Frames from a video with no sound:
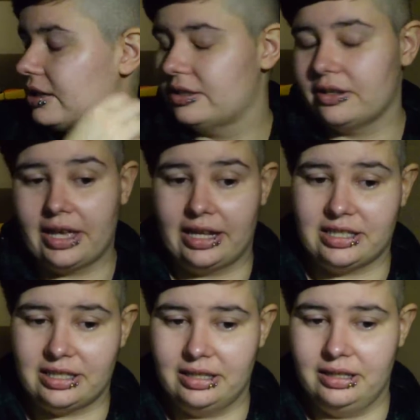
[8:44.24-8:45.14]
So
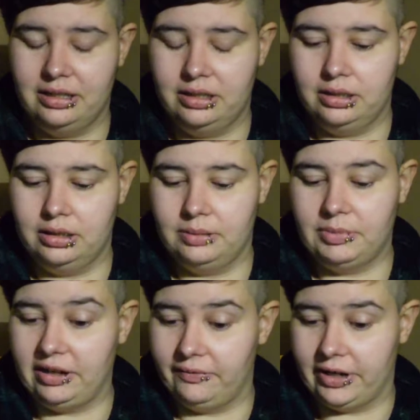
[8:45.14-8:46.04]
that's
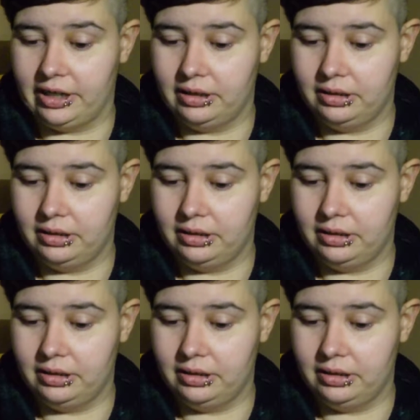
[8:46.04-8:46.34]
been fun.